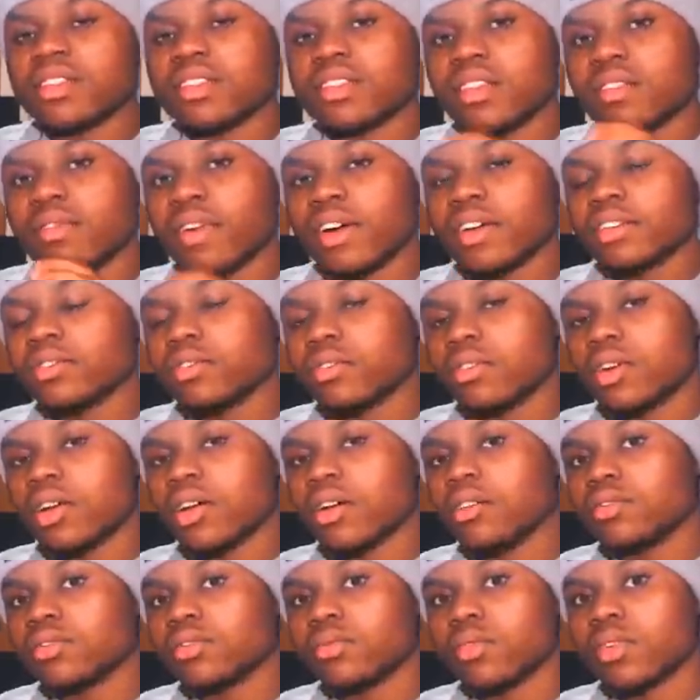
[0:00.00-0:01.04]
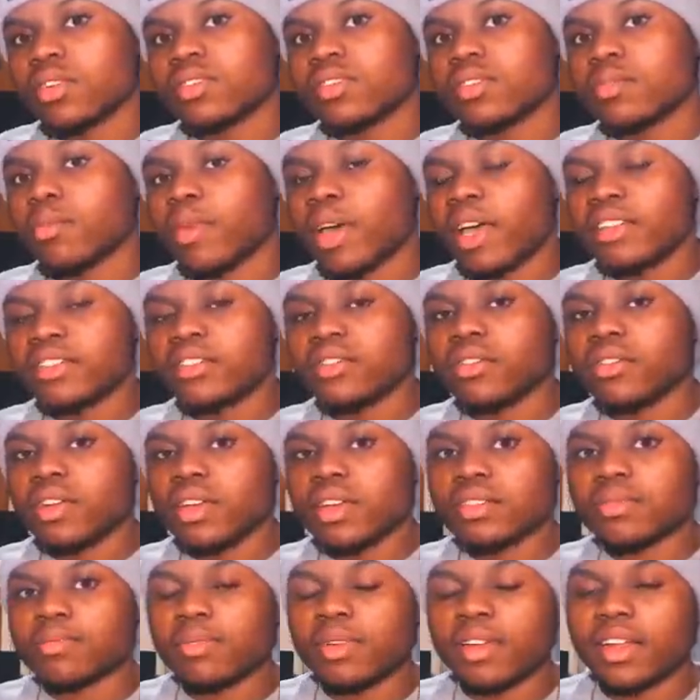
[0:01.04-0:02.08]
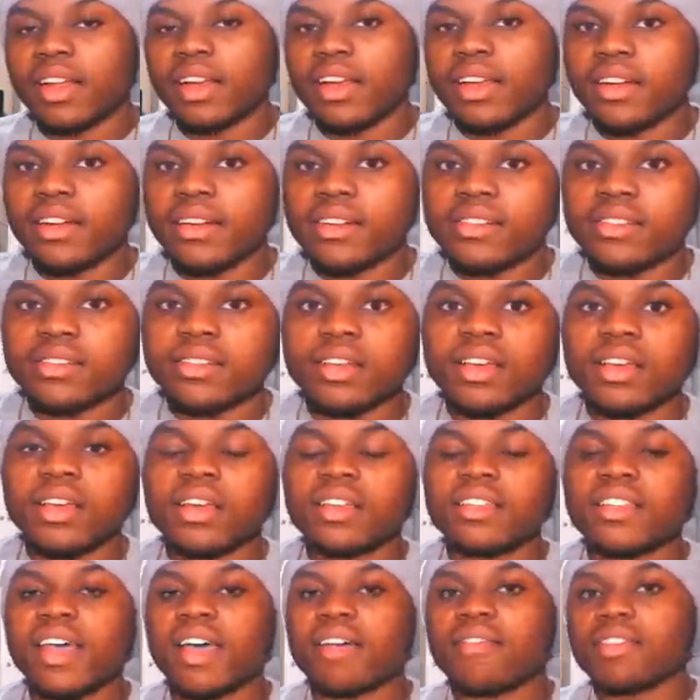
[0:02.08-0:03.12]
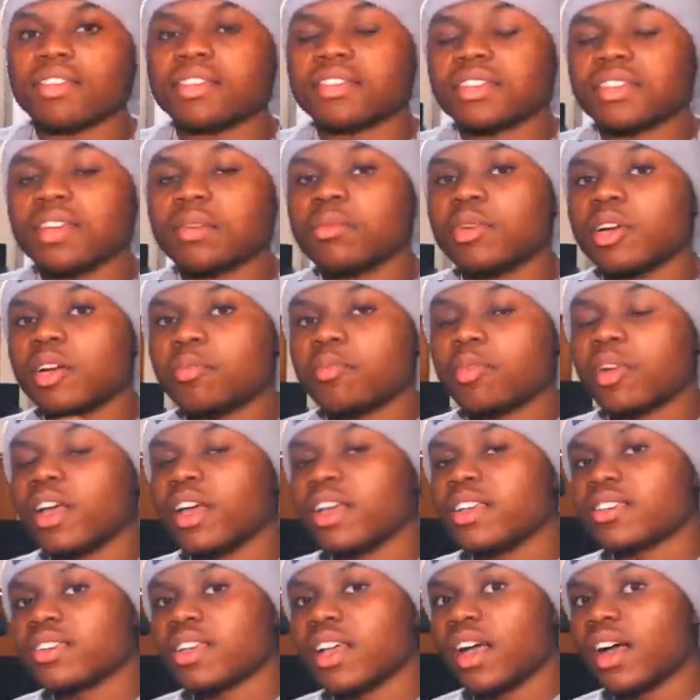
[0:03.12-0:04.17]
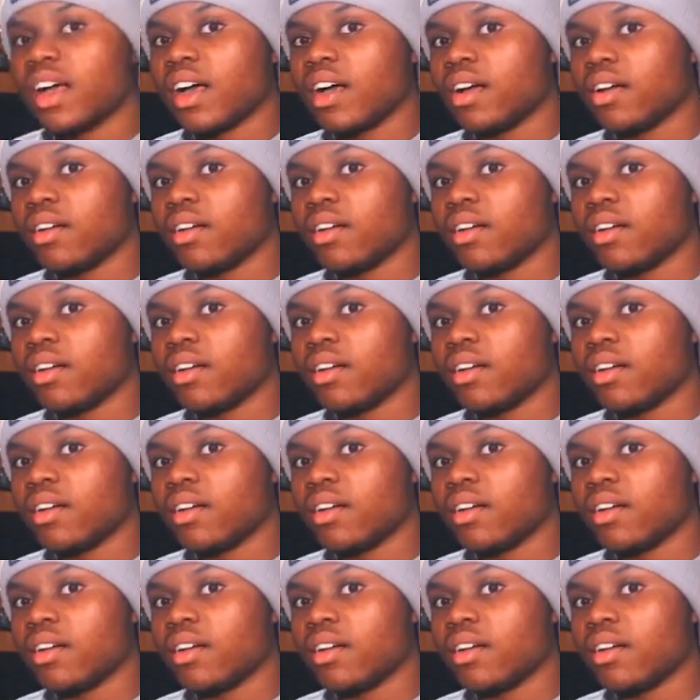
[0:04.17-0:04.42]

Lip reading: virtual coach wants to match you against players that have a similar playstyle